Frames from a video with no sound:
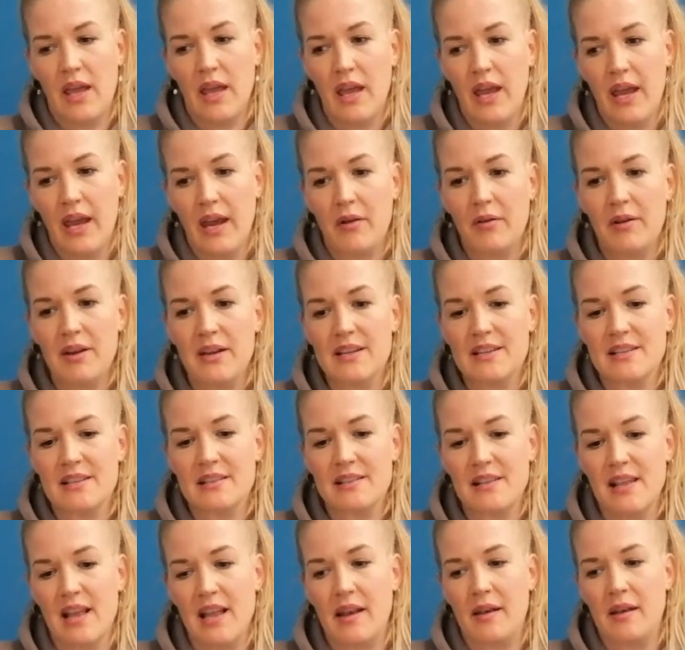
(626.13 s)
areas
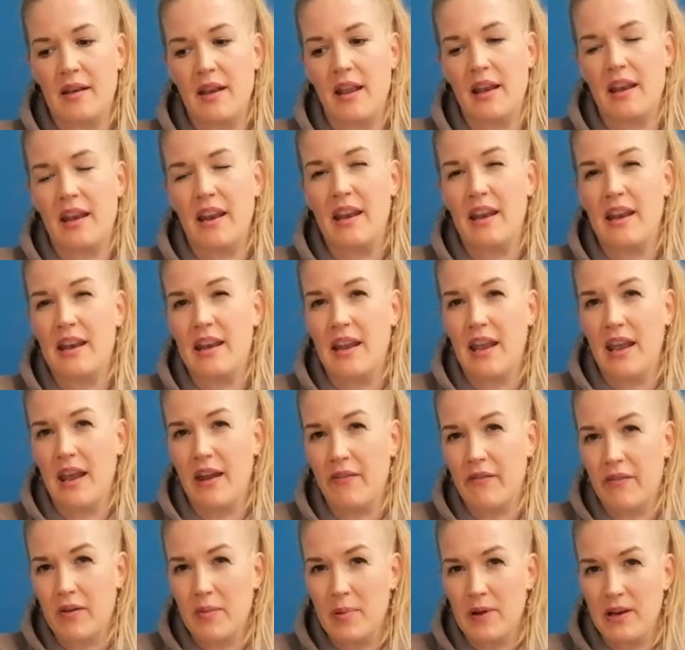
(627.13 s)
that not
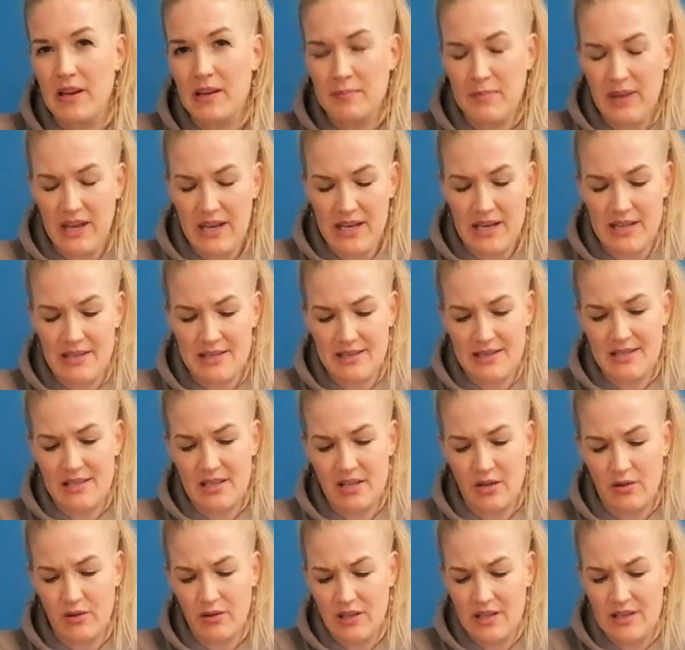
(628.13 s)
everybody may
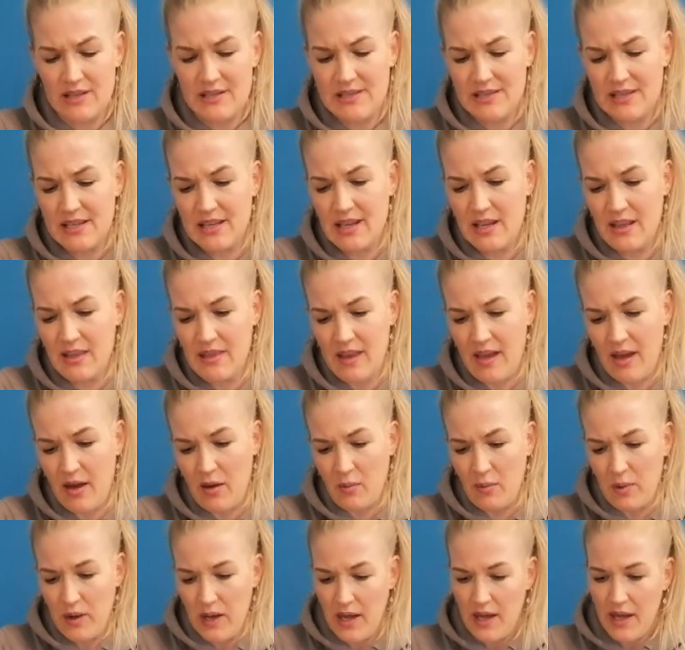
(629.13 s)
necessarily see in that
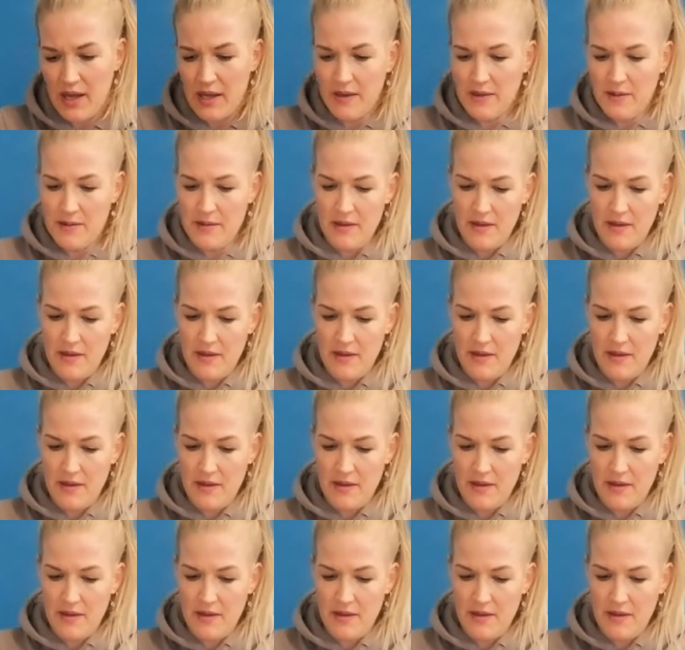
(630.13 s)
way.